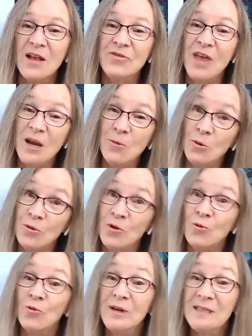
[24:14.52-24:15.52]
they were the
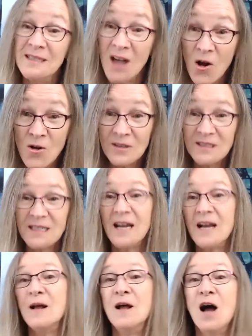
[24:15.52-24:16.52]
result
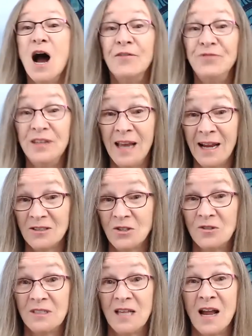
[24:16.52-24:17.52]
of the
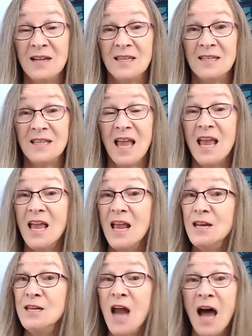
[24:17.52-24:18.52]
exercises,
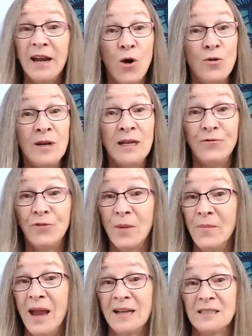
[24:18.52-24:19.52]
not only
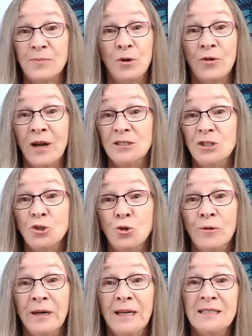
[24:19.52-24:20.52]
from Exploration
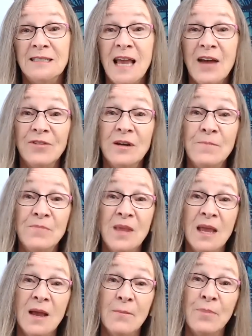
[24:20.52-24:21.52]
27,
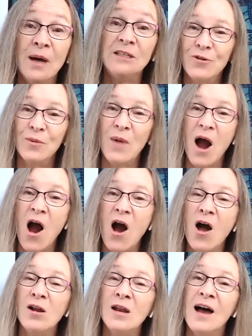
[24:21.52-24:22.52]
but from
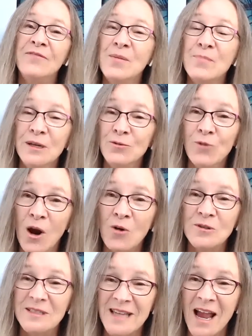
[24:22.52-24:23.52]
all of the
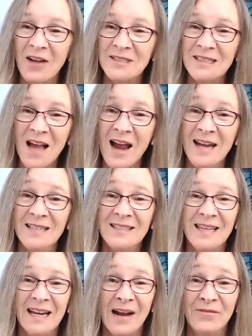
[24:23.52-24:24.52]
Monroe Sound Science
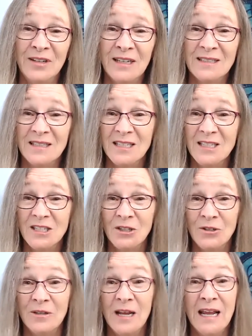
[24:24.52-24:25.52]
that I've listened to